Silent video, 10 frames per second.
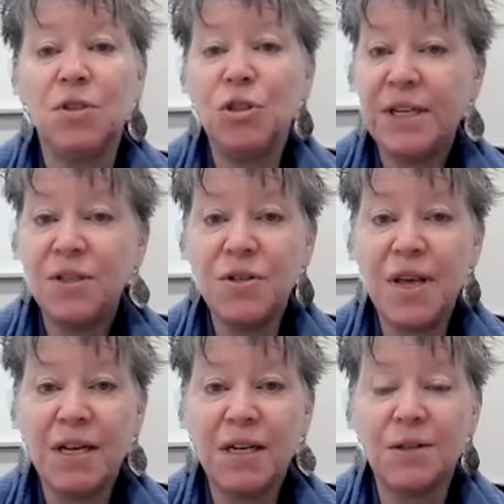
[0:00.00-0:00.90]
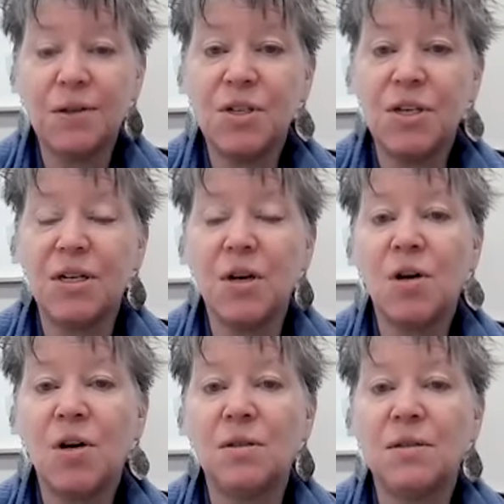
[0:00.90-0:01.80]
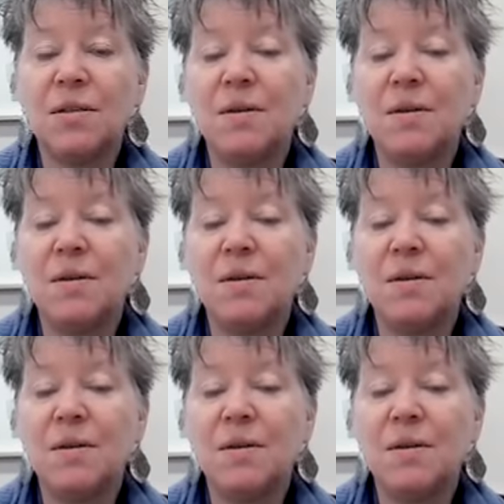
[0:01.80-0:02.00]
change that energy at all.